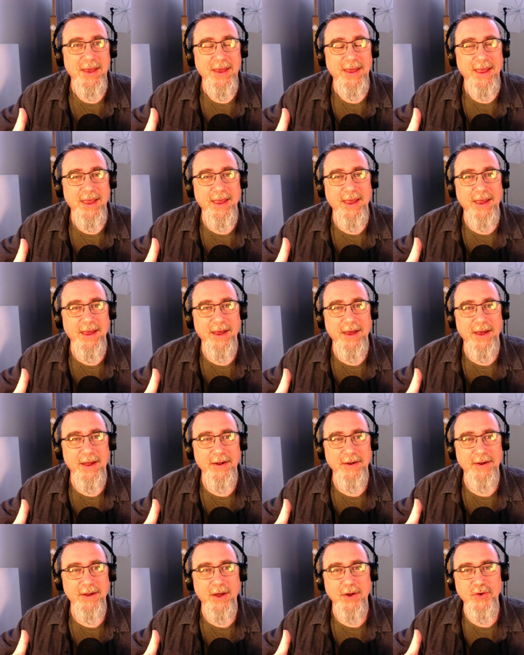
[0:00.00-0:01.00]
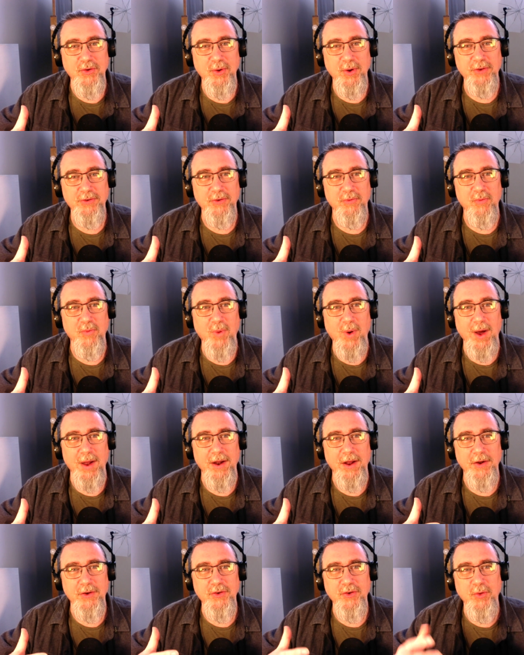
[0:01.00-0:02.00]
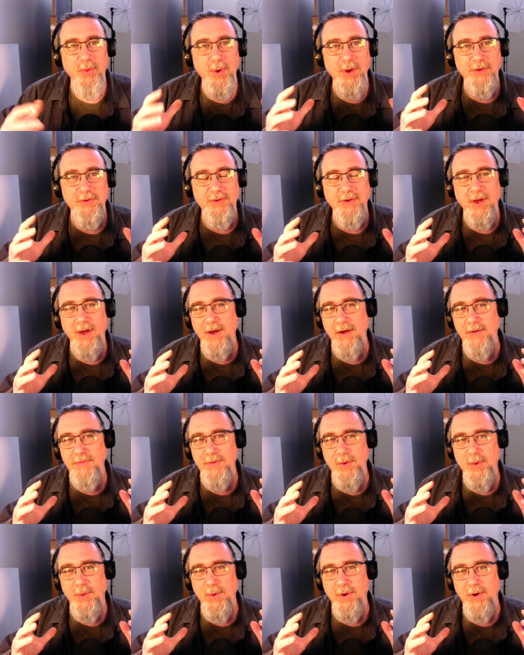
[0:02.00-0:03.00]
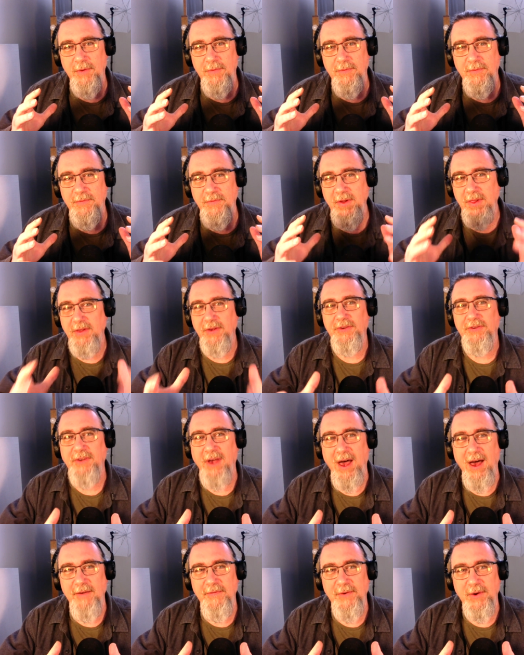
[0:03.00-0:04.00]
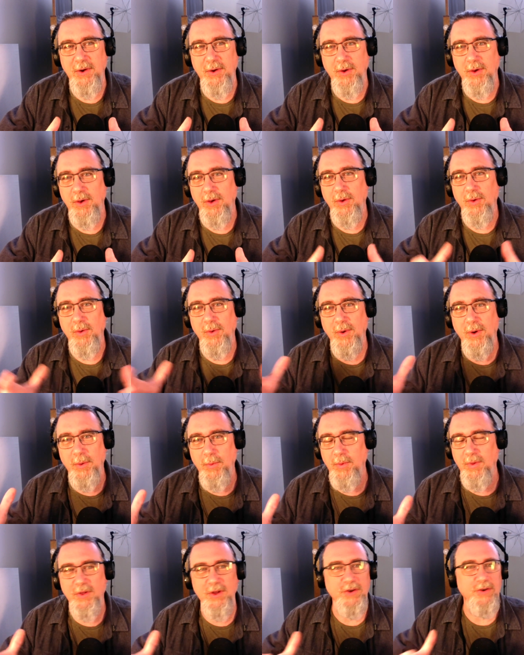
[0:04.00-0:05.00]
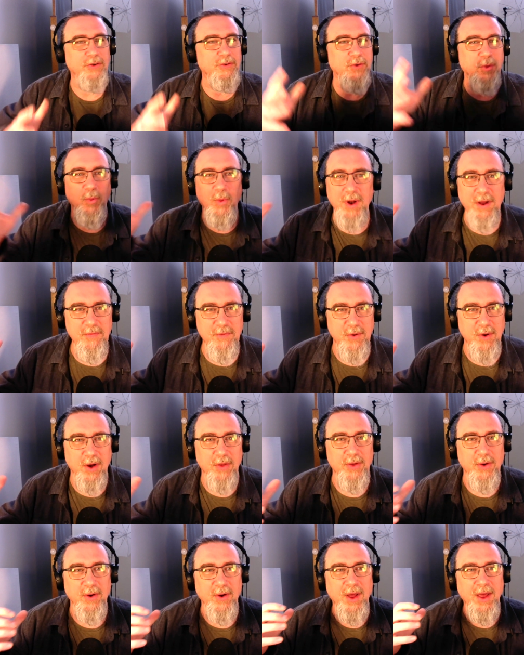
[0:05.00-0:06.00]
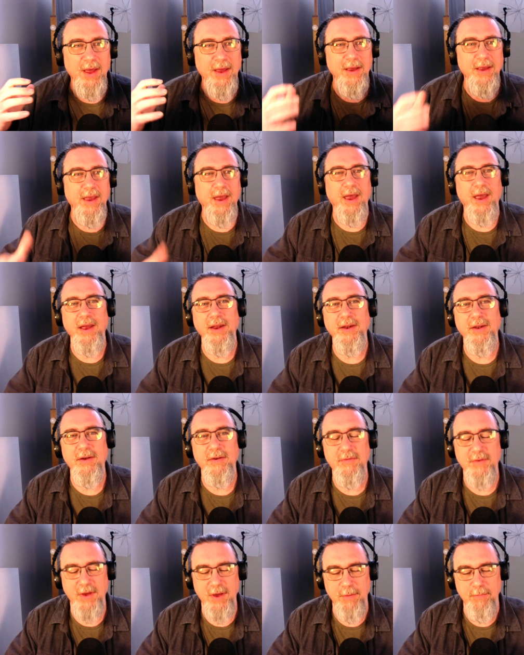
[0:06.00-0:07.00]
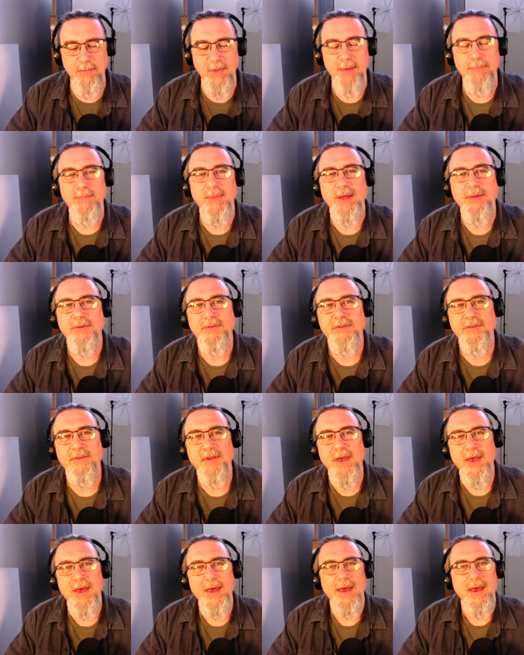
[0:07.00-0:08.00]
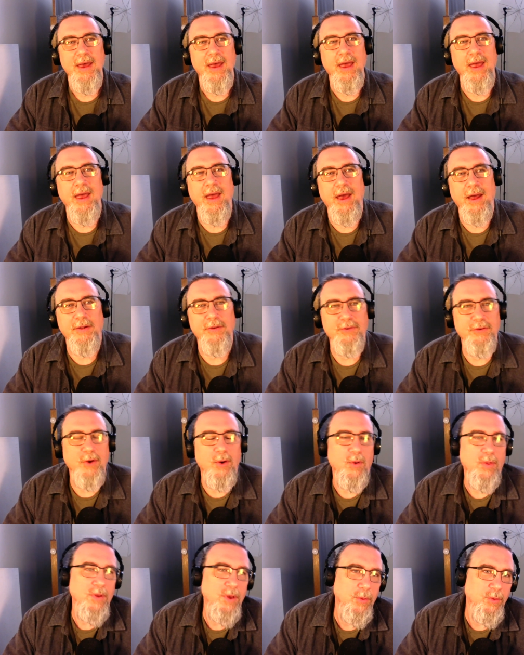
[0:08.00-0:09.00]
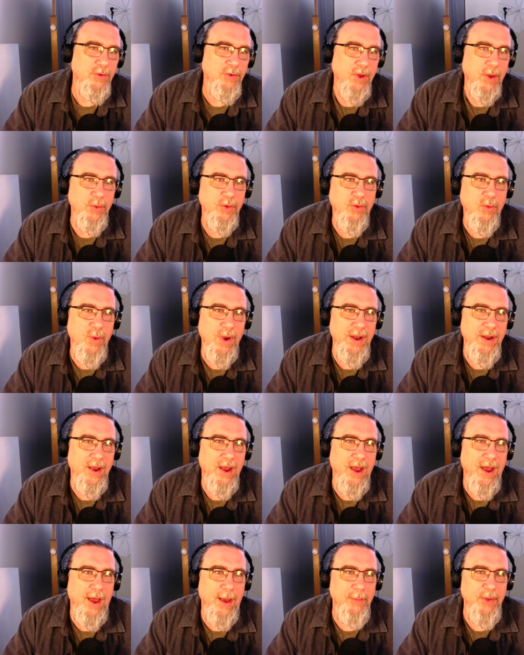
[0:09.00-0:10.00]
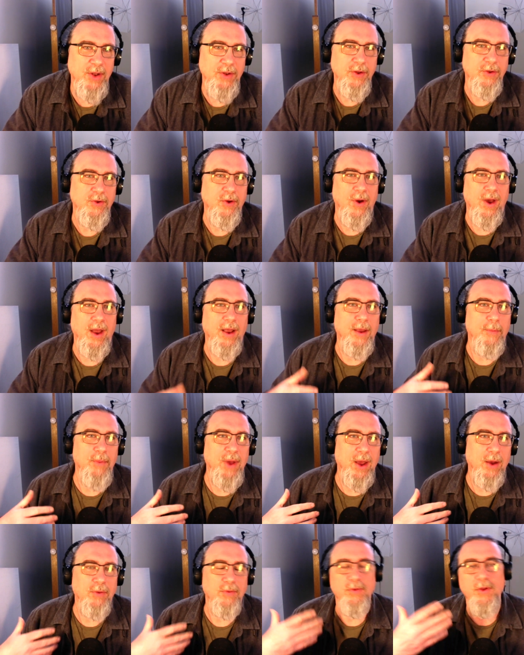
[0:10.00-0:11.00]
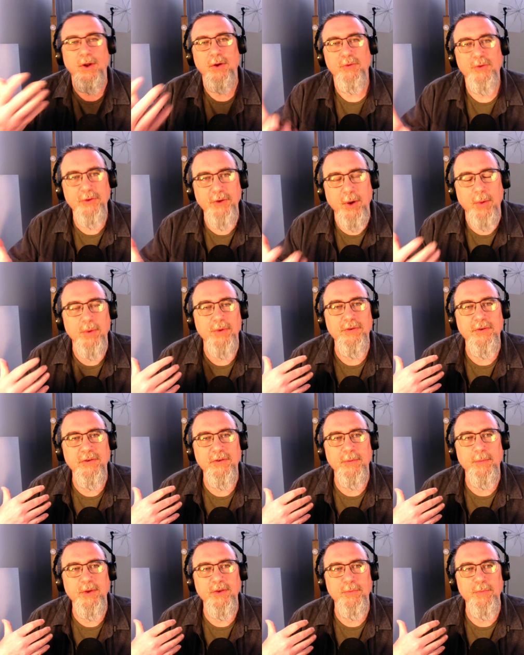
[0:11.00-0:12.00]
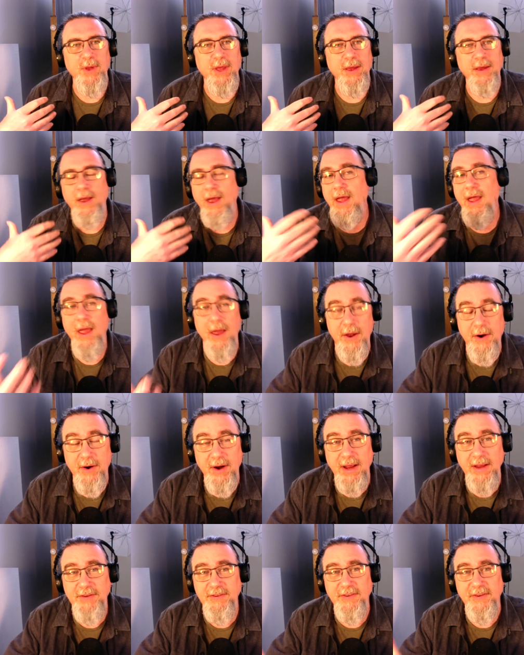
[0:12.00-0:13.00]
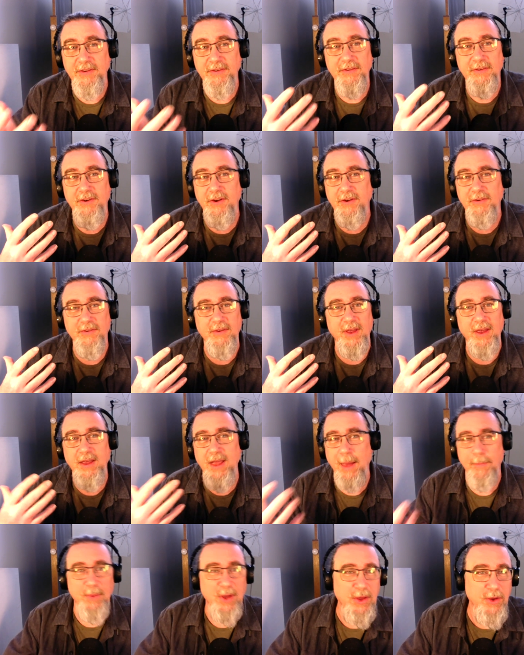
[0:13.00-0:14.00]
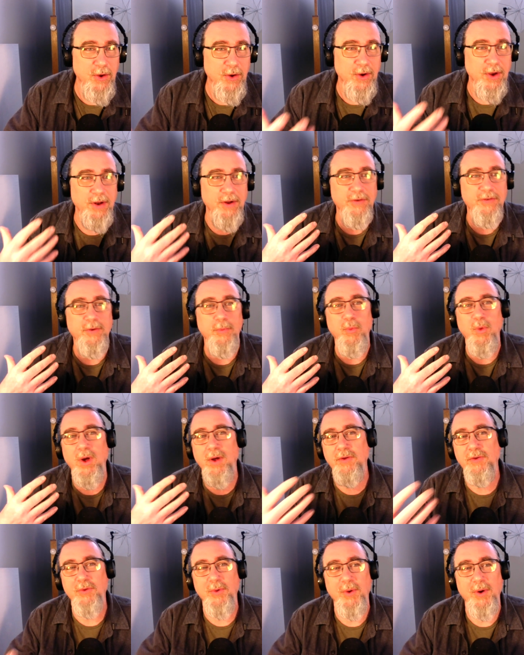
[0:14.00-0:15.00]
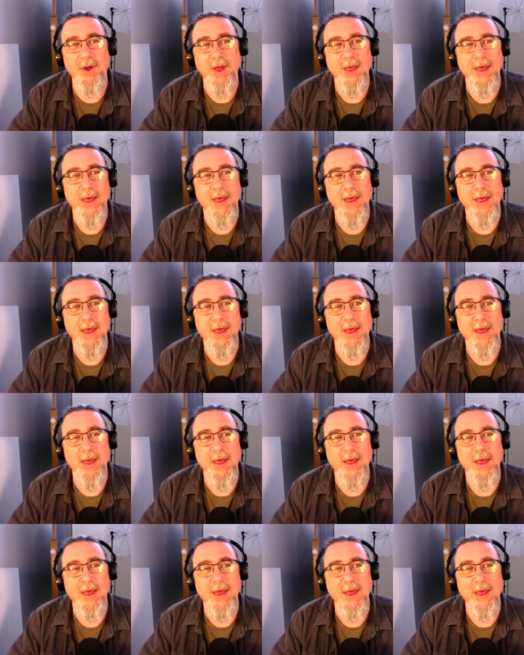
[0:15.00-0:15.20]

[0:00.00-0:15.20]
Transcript: And a choice of what? A choice of your philosophical or religious or whatever other kind of commitments. And so it was quite common to talk about, you know, Stoicism as being a hairesis, just like Epicureanism was or